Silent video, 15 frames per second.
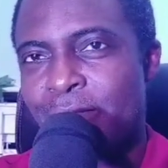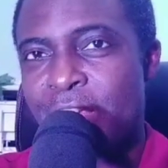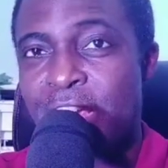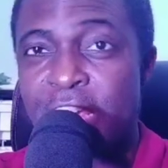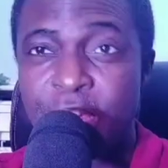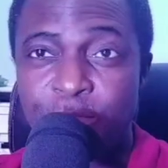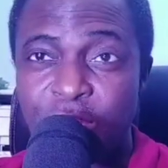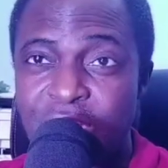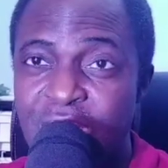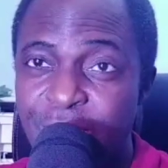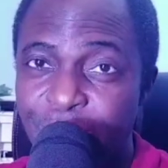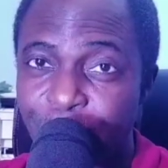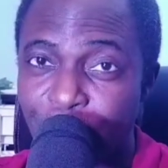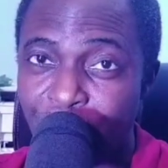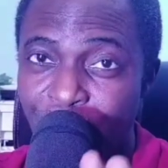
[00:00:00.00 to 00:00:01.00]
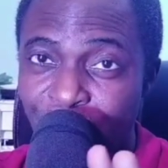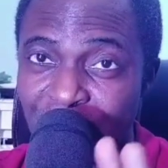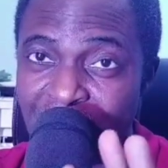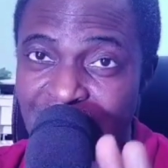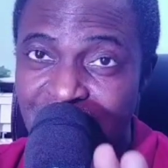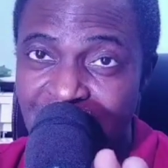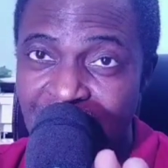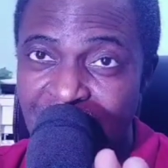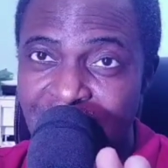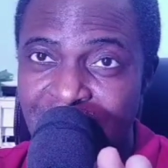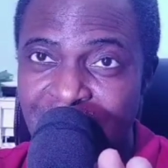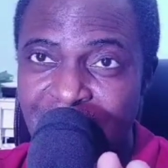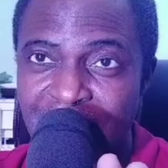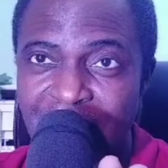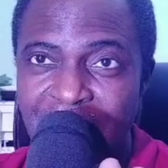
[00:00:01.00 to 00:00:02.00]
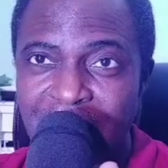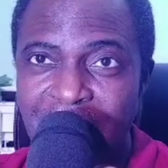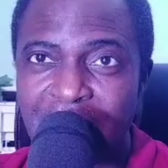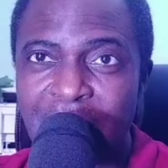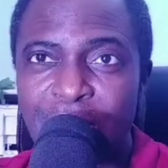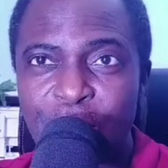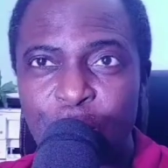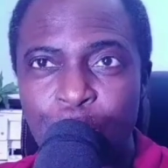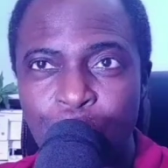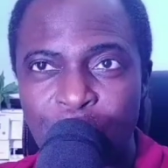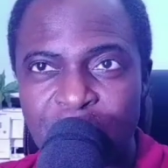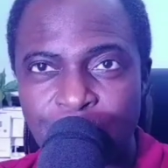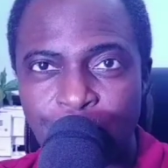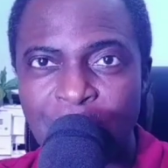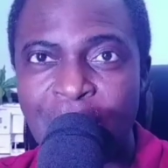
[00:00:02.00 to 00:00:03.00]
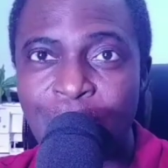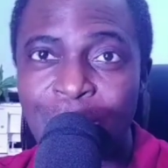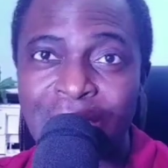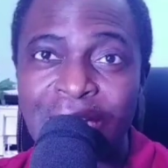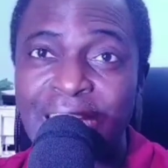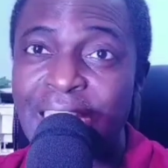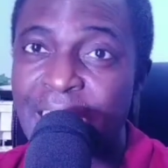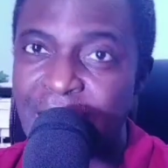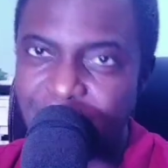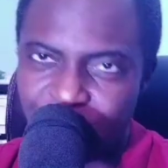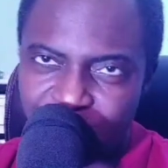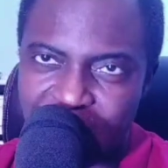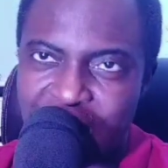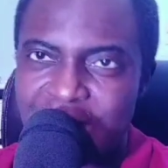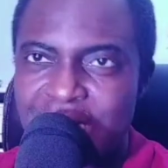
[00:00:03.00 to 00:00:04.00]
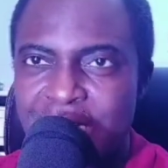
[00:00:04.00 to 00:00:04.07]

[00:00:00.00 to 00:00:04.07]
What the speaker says: If you see 4 flat signs, you must play on key A flat.